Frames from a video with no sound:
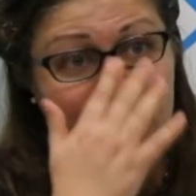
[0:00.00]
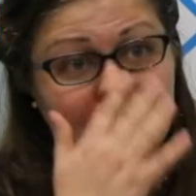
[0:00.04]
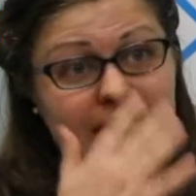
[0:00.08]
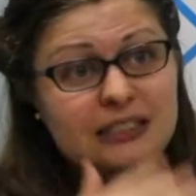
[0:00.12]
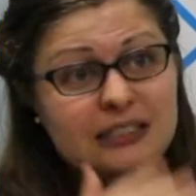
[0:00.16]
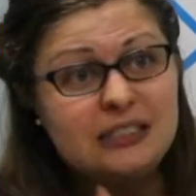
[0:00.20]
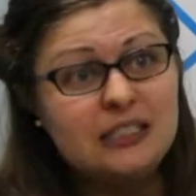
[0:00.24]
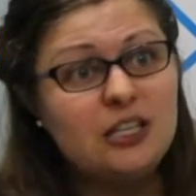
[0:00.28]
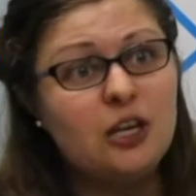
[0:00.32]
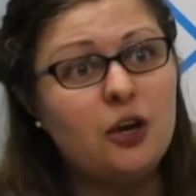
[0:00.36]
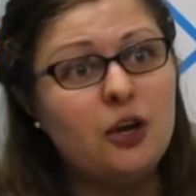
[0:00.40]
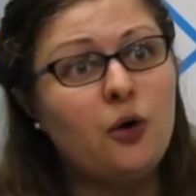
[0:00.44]

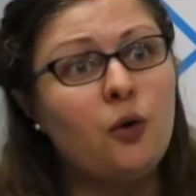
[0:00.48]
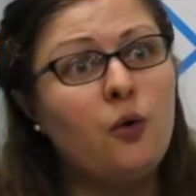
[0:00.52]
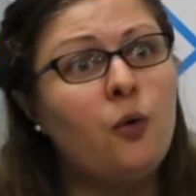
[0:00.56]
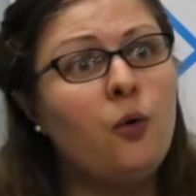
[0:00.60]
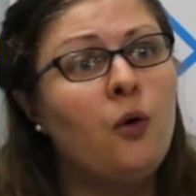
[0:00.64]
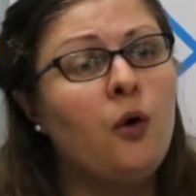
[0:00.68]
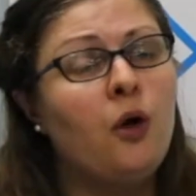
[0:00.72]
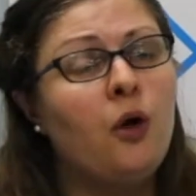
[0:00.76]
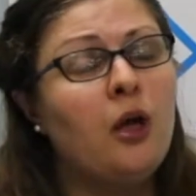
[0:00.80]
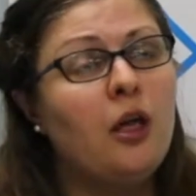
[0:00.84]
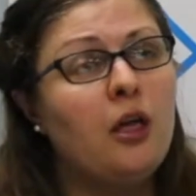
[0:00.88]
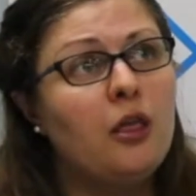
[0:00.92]
and
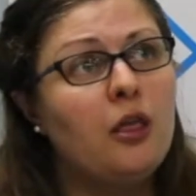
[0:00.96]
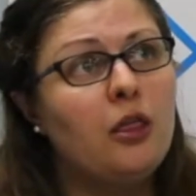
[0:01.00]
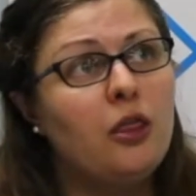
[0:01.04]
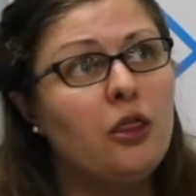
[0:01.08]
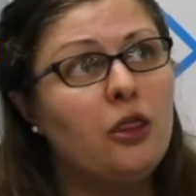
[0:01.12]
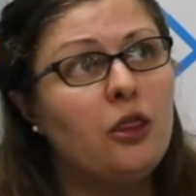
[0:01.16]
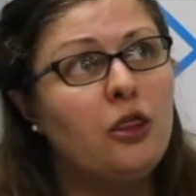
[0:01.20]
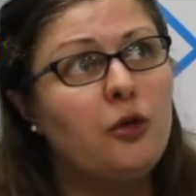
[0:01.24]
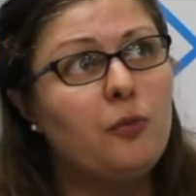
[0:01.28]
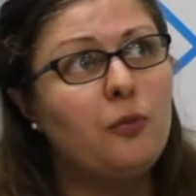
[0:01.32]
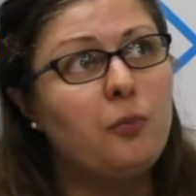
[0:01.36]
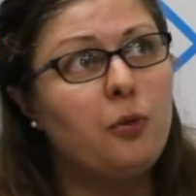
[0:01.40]
so
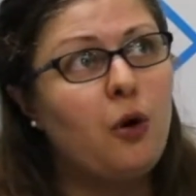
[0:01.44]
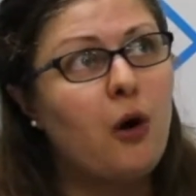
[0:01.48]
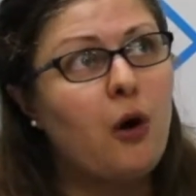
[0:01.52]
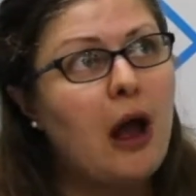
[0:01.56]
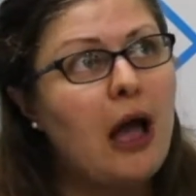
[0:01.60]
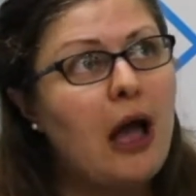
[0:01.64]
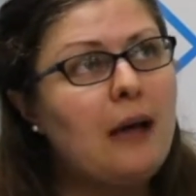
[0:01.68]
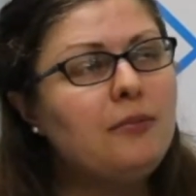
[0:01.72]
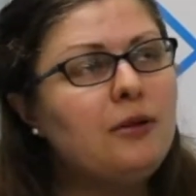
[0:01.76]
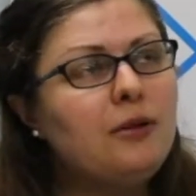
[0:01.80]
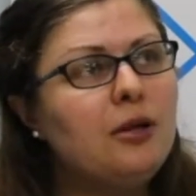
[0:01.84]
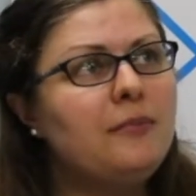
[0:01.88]
the
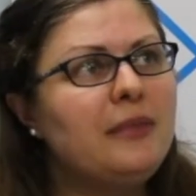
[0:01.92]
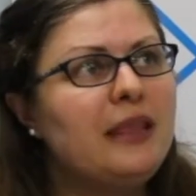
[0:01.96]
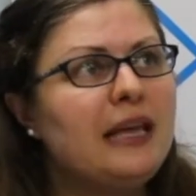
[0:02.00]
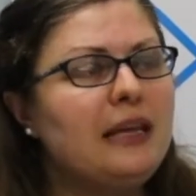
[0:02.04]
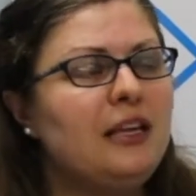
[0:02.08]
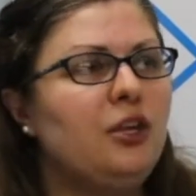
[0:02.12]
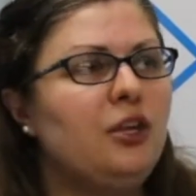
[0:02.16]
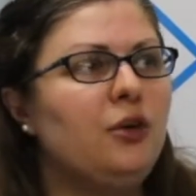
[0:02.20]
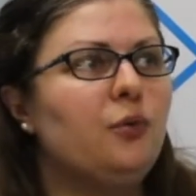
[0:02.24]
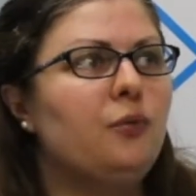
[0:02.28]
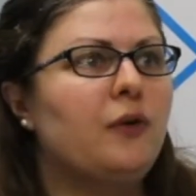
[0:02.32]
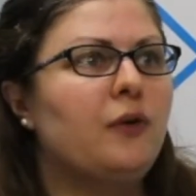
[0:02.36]
problem
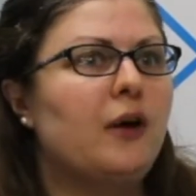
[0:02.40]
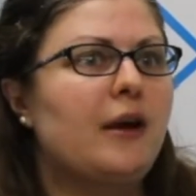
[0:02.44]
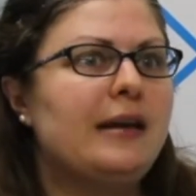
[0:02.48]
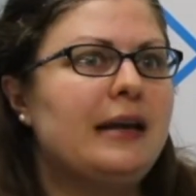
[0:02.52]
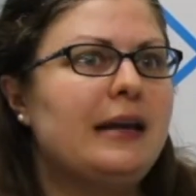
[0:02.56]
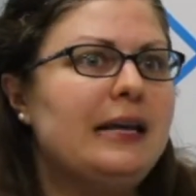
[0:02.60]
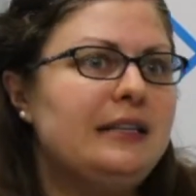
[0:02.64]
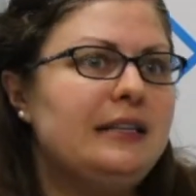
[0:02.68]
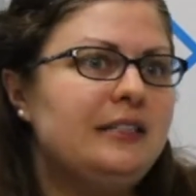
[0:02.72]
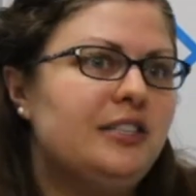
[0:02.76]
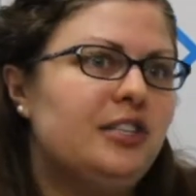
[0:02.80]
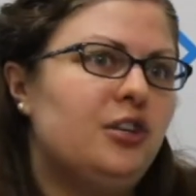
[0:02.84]
that you
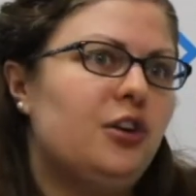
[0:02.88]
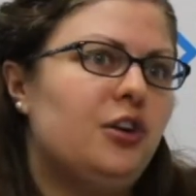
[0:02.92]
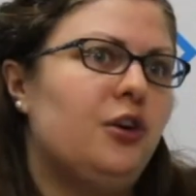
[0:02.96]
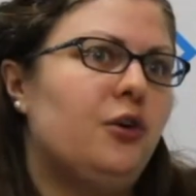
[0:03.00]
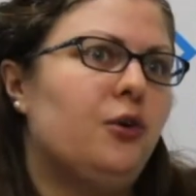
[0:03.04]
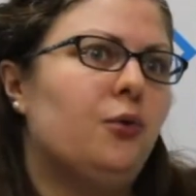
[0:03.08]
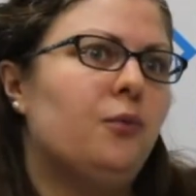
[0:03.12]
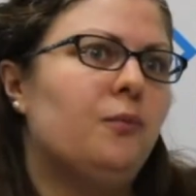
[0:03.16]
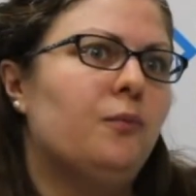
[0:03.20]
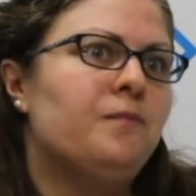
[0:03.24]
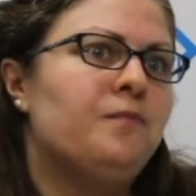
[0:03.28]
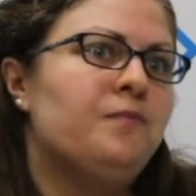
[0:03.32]
run
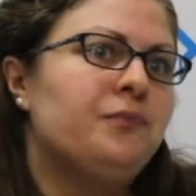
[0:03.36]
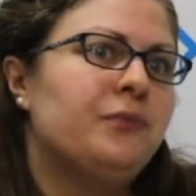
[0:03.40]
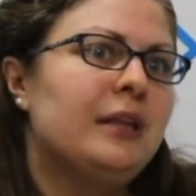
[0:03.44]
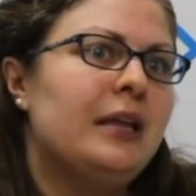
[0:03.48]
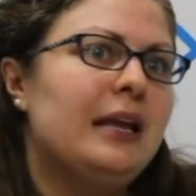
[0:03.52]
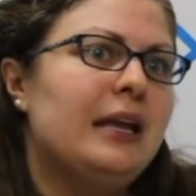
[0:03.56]
into